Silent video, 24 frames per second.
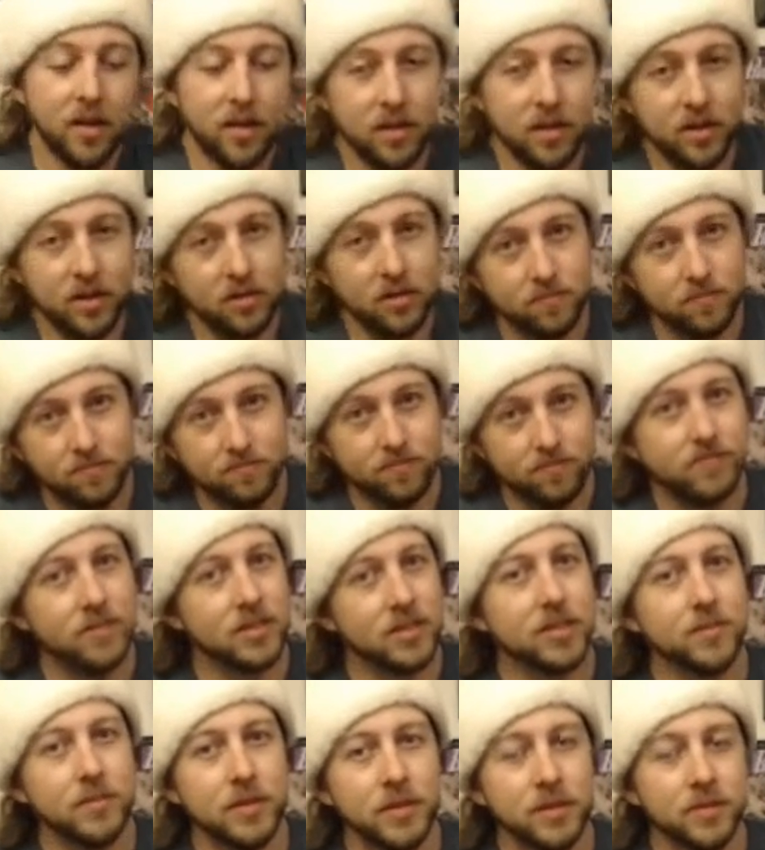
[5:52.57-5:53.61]
you know,
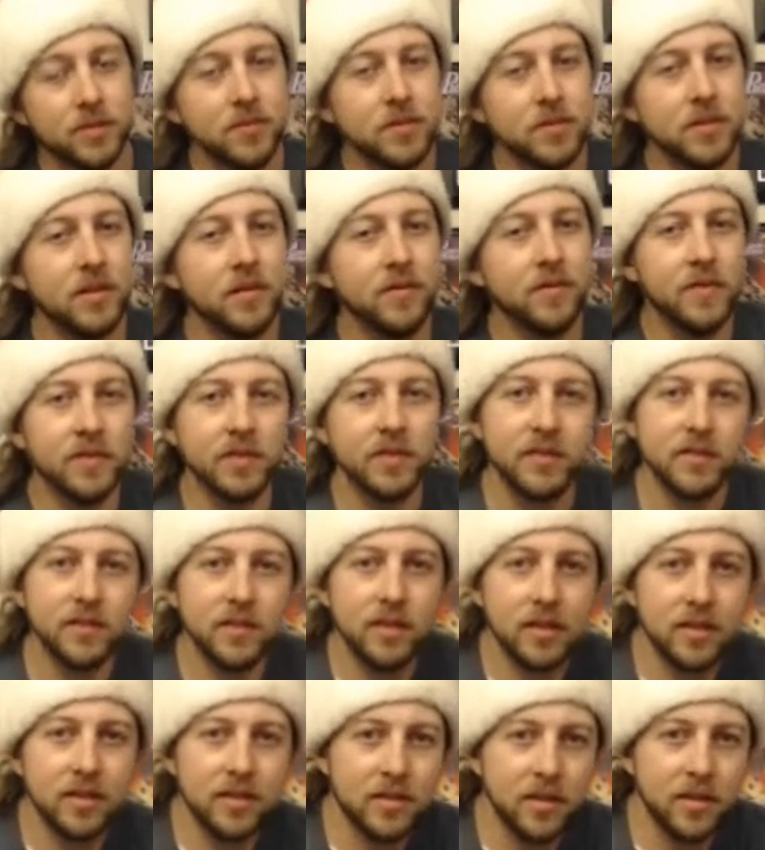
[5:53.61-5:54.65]
cement himself as
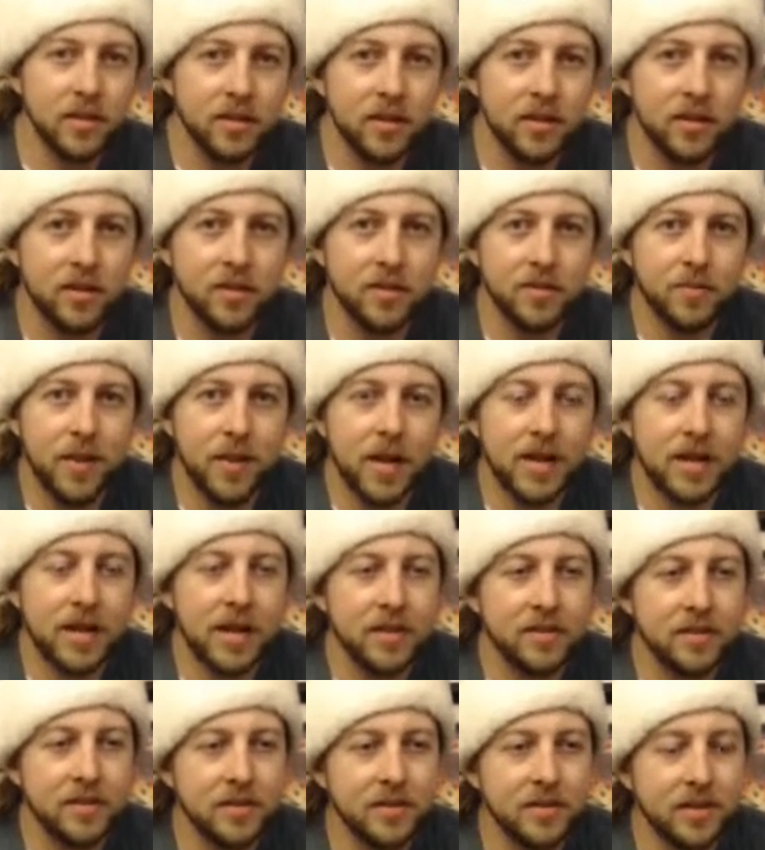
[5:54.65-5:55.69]
a bad guy,
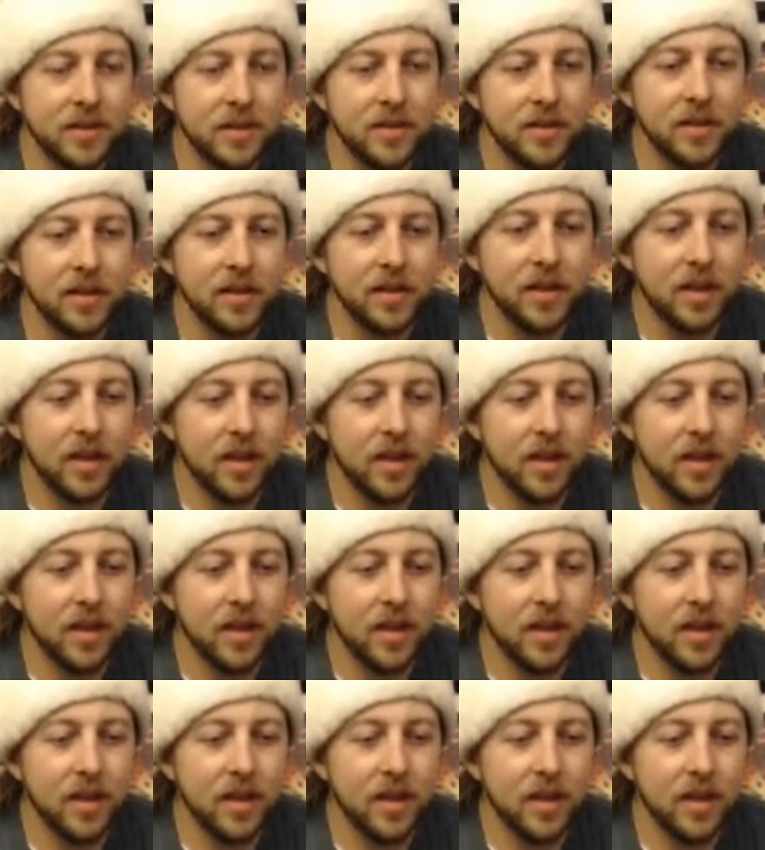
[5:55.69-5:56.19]
as a Sith.